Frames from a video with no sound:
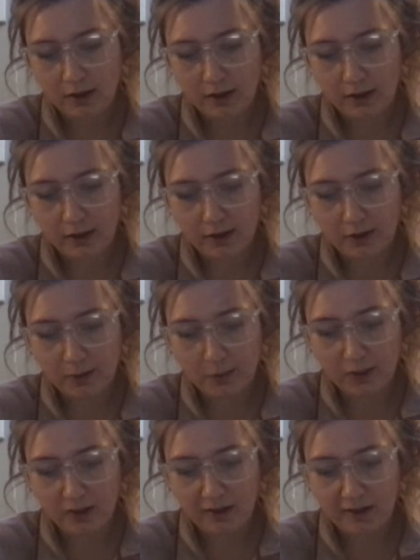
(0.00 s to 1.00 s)
a dip
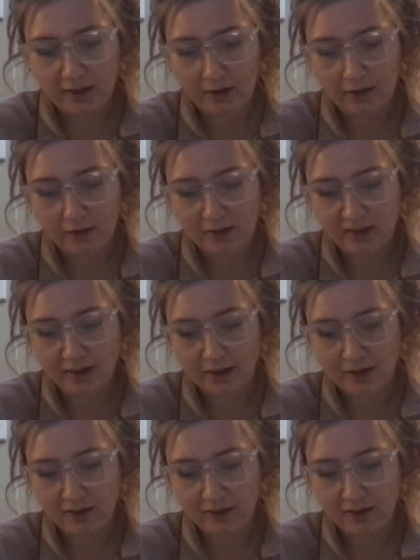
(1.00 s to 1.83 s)
in the sound of the singing,